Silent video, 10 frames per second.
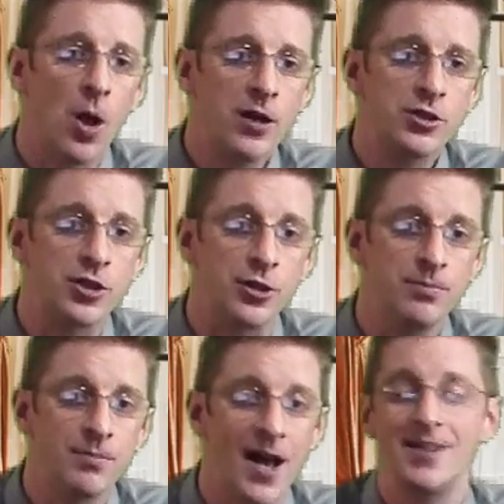you belong
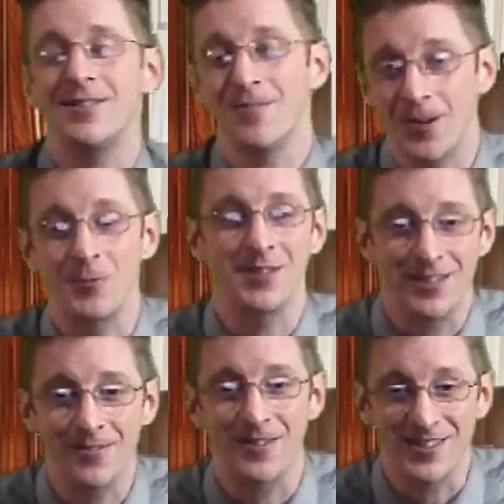to, as if there
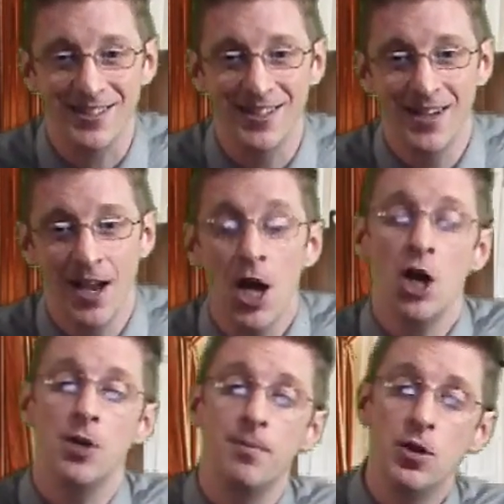was a difference,
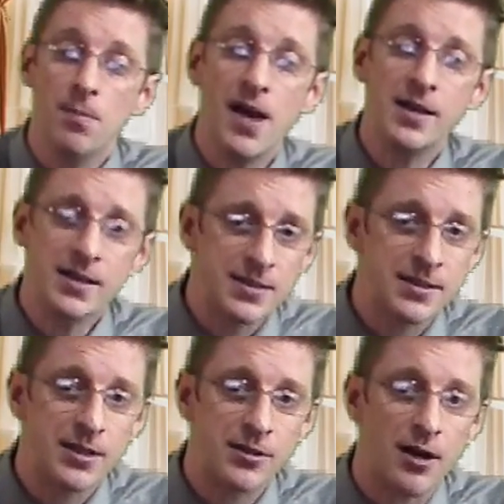you may
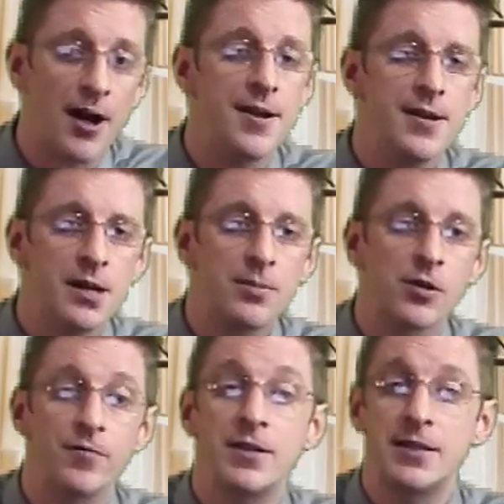consider a
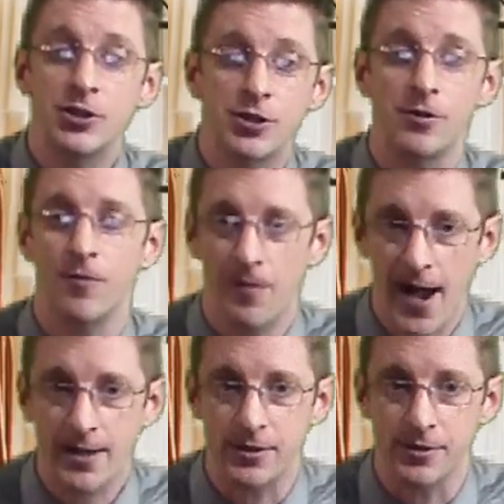number of additional
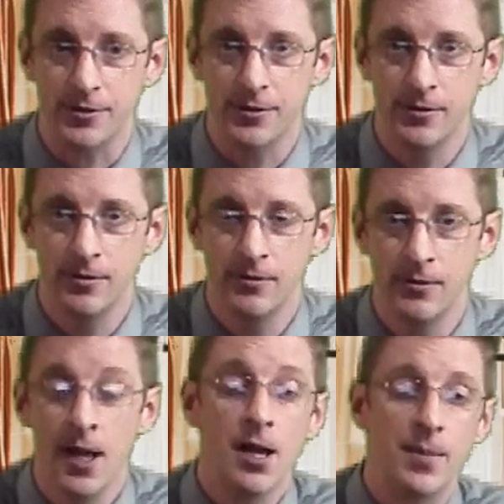factors.
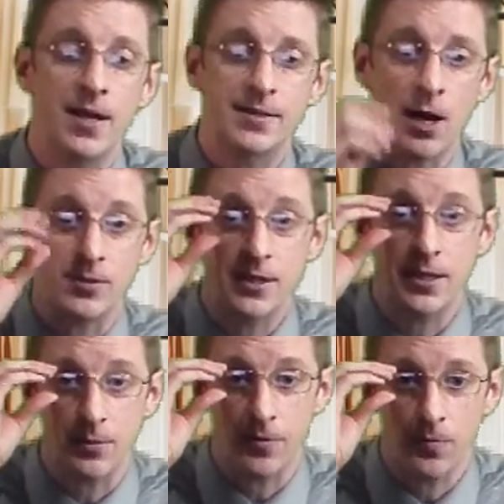Because I was
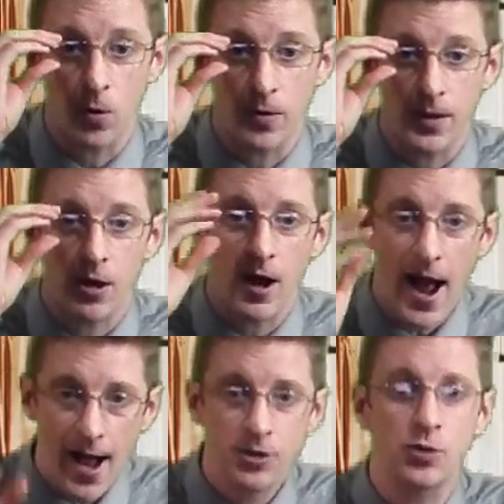kidding before, there
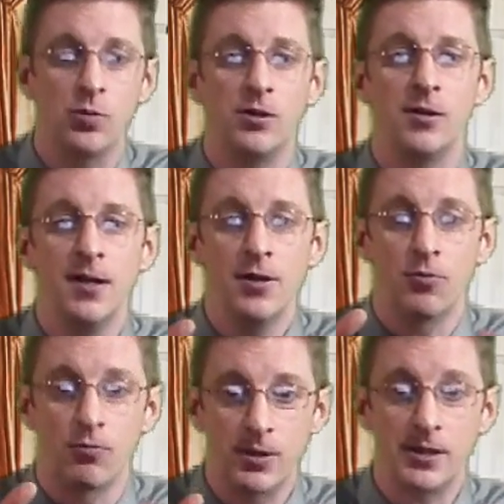are actual,
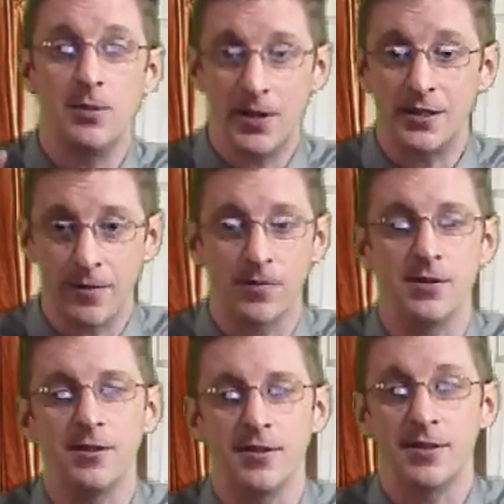really big
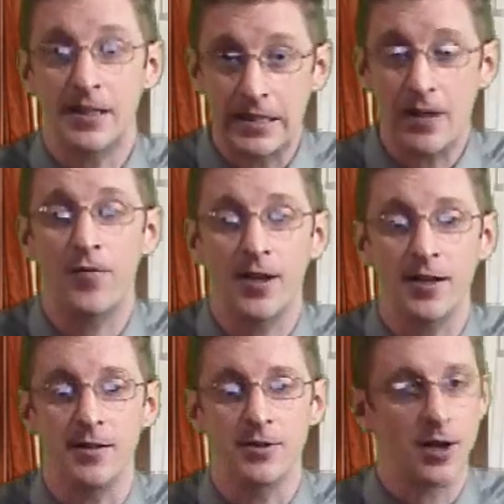differences,
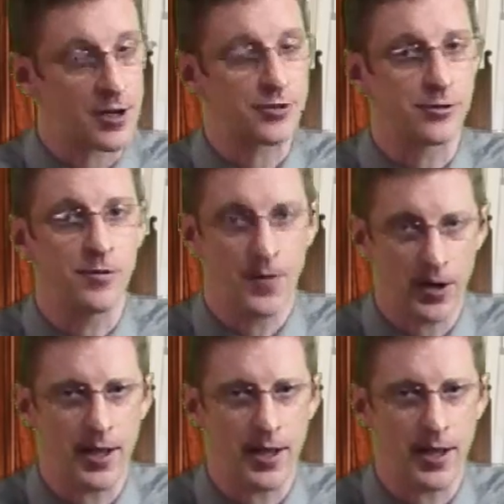significant doctrinal